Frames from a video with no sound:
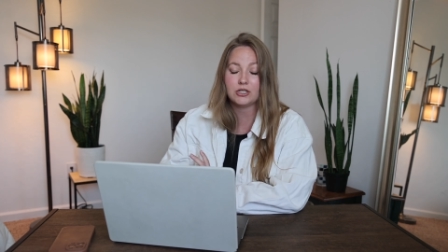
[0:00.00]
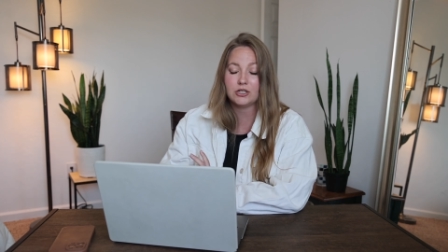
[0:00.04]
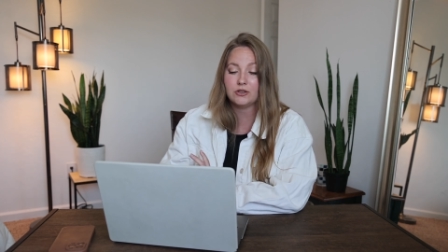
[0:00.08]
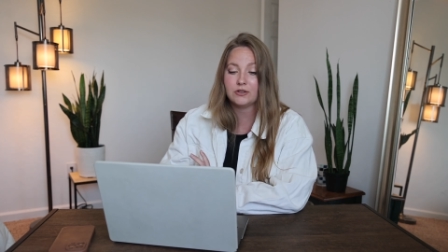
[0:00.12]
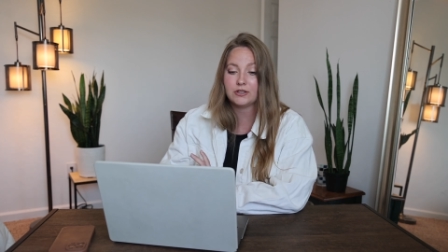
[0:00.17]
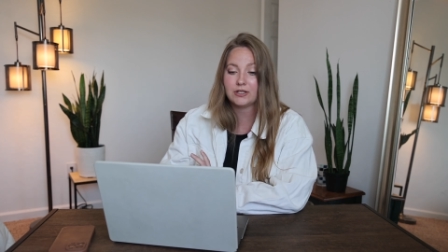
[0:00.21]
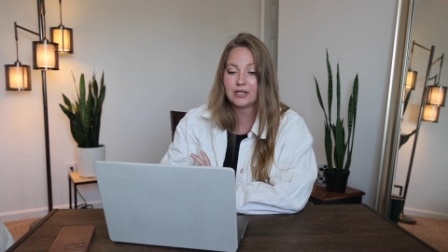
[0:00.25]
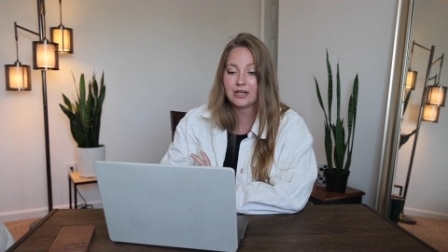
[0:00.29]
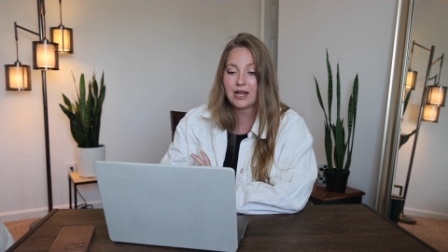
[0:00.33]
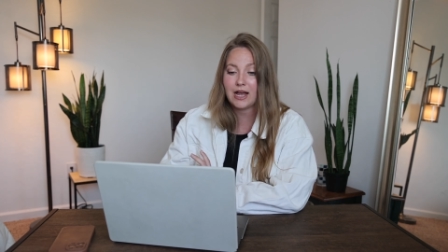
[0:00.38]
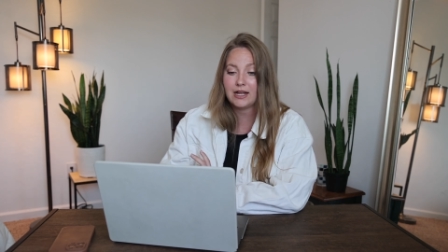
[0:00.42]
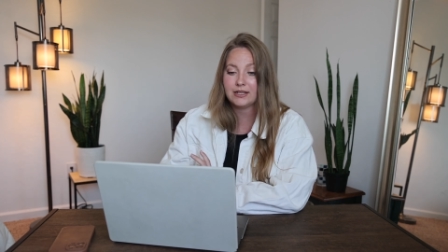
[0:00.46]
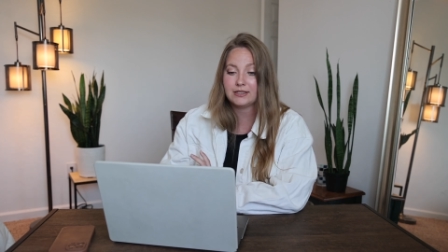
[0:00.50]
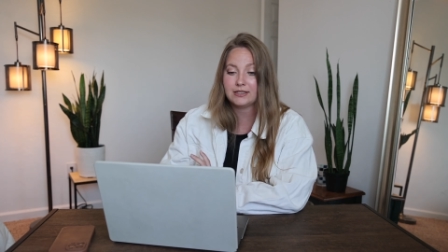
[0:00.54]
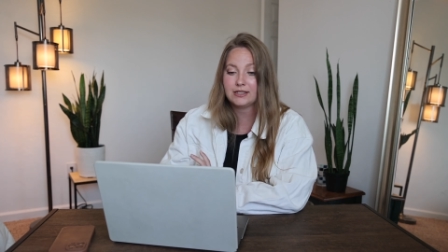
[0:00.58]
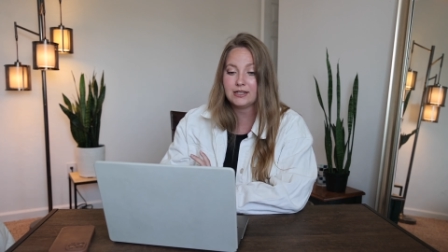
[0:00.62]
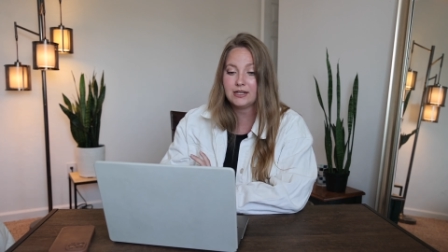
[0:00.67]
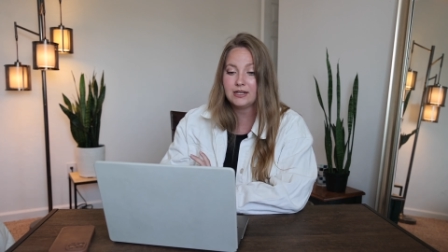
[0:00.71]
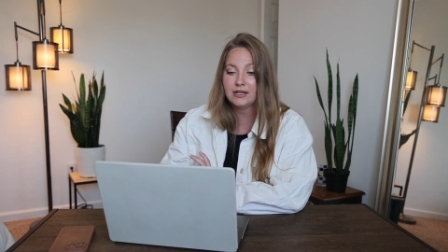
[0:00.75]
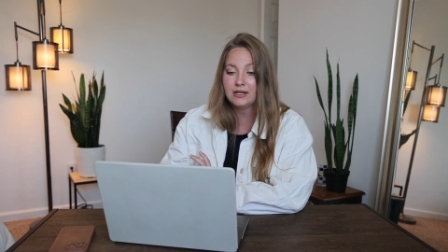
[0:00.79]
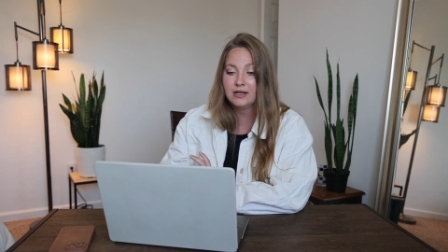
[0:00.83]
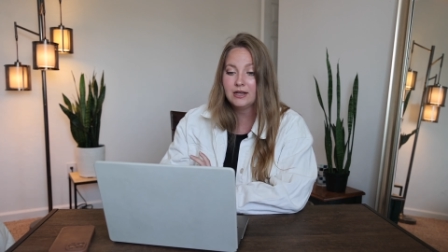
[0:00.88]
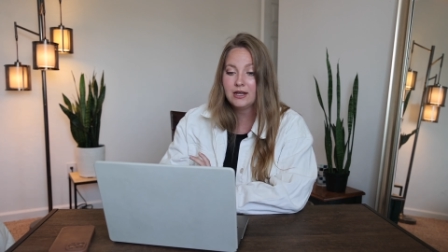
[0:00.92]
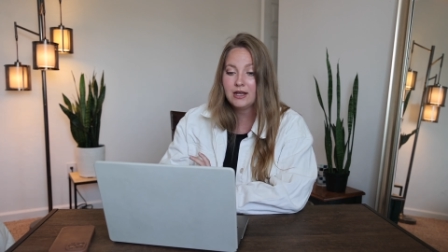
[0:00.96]
using
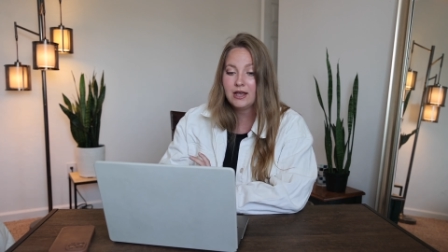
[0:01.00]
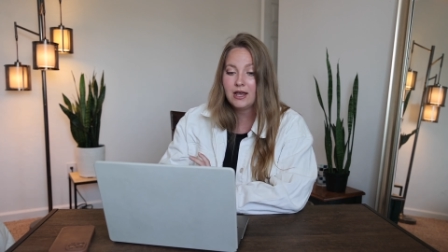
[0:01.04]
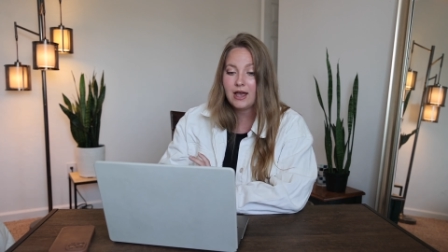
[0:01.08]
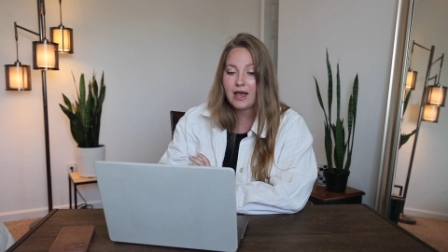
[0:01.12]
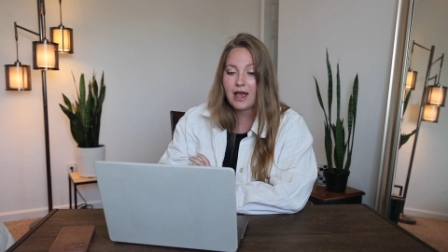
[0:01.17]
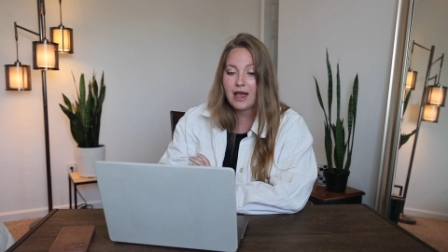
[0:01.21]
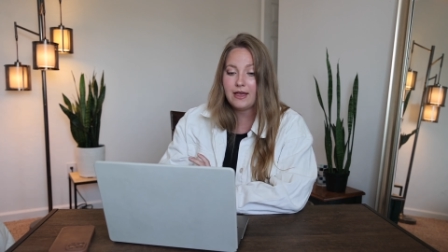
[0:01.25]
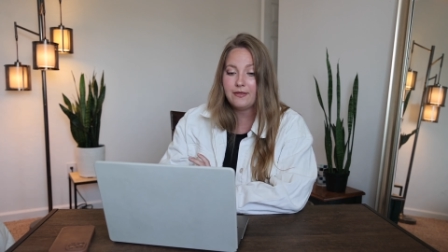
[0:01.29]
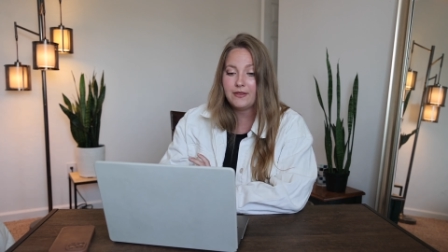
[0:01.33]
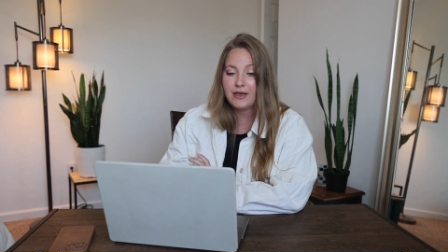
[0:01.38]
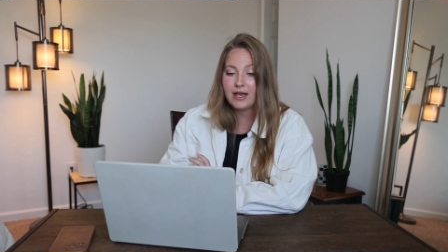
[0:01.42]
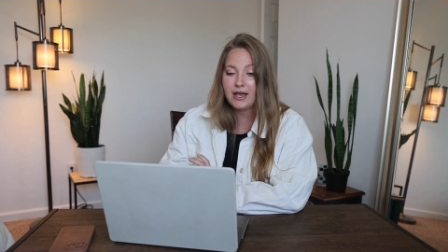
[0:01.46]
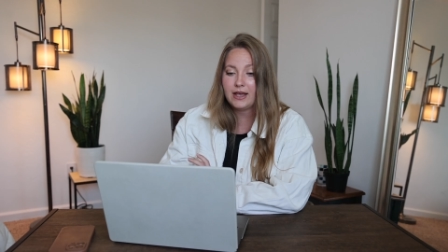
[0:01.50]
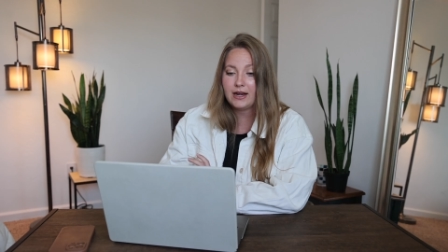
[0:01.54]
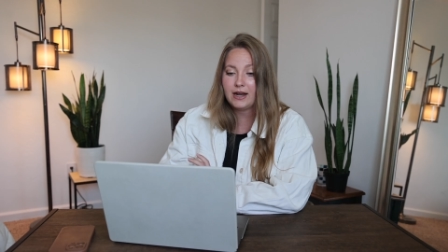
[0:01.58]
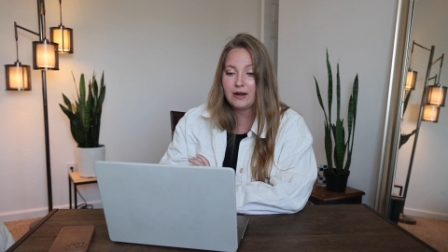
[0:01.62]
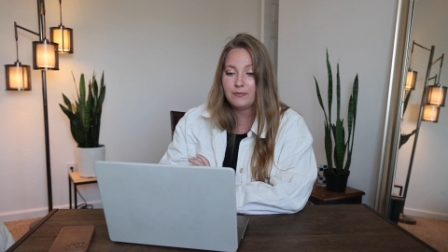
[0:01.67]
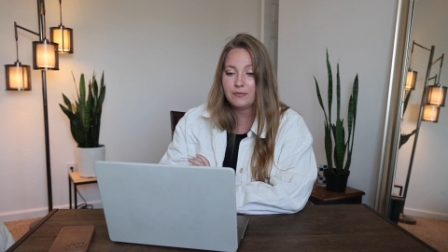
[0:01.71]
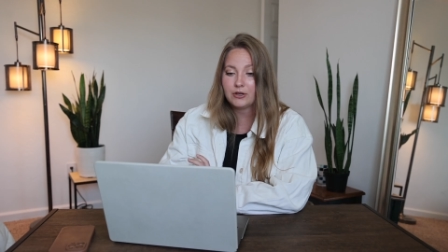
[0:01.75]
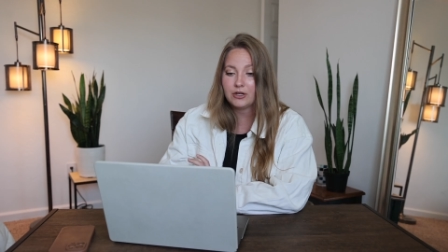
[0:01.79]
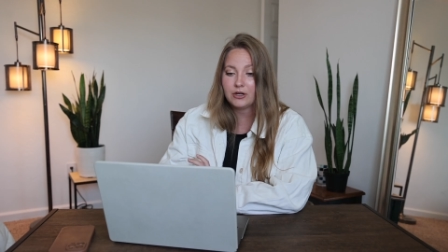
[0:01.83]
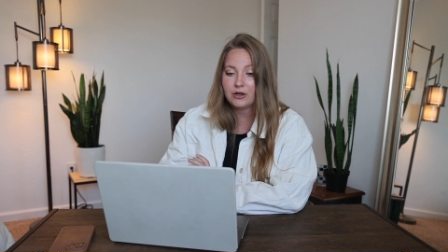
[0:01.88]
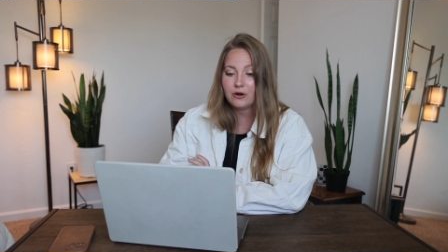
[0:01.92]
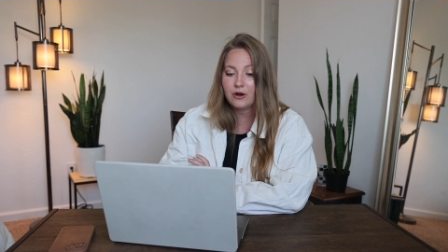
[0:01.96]
Etsy. And then I'm
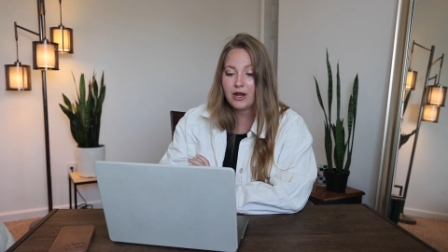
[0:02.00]
gonna go